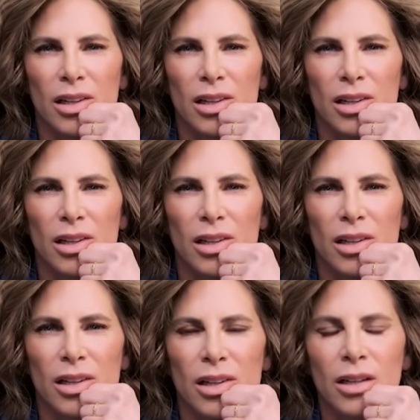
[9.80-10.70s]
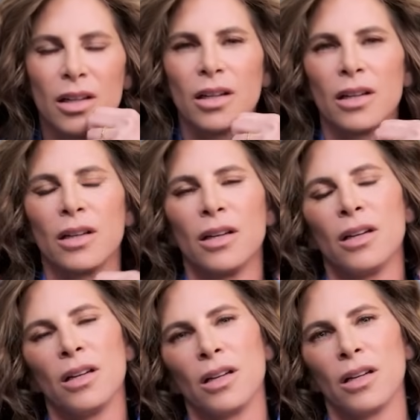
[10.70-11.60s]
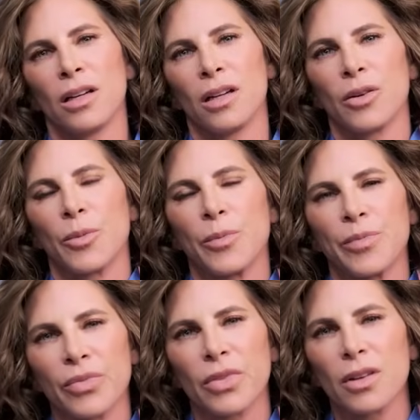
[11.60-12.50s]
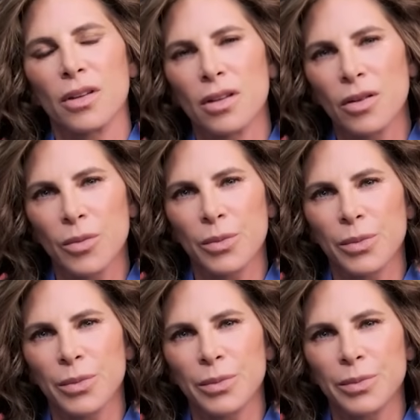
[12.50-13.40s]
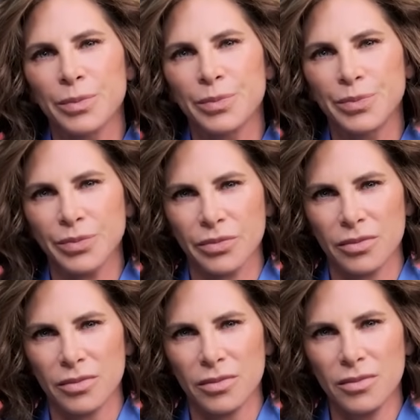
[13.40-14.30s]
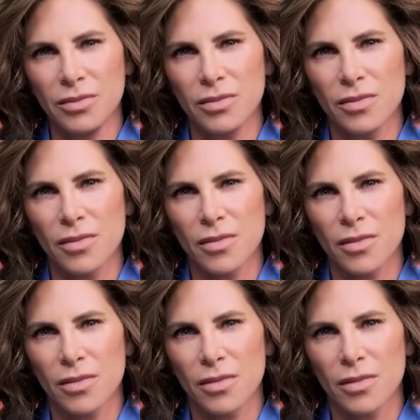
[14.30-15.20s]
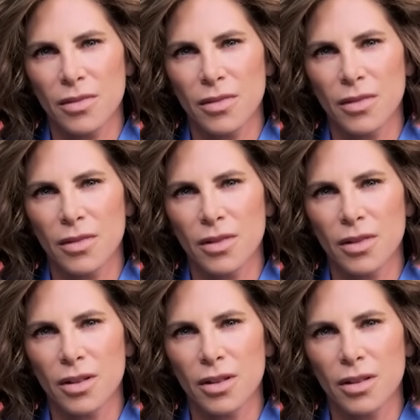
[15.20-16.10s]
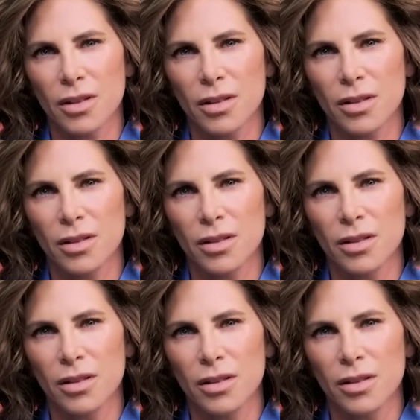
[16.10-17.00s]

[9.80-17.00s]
(silent)